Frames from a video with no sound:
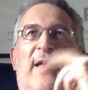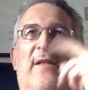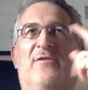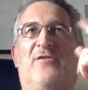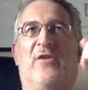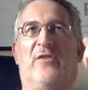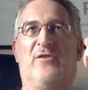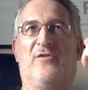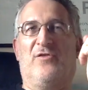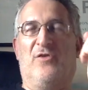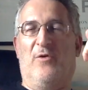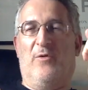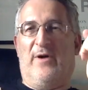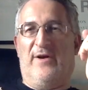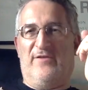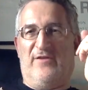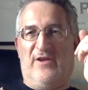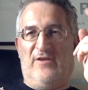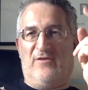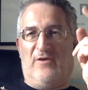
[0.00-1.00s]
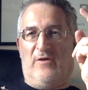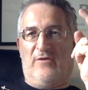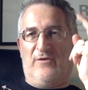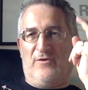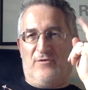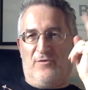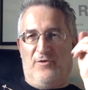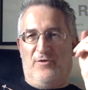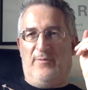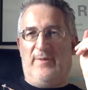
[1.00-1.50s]
and so the two ideas are the
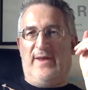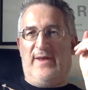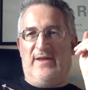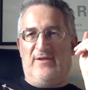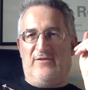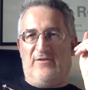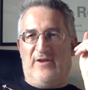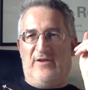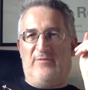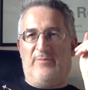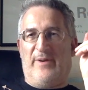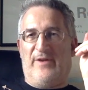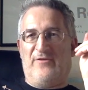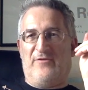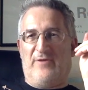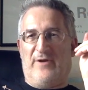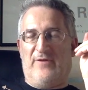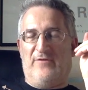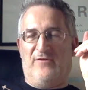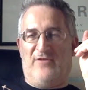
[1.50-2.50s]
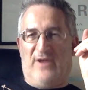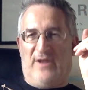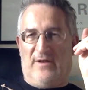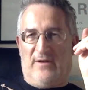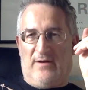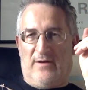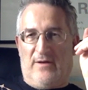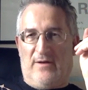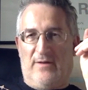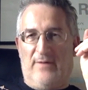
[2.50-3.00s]
grooming is, is based around
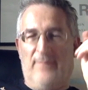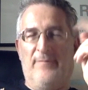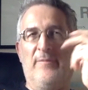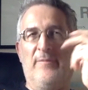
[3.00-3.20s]
gender,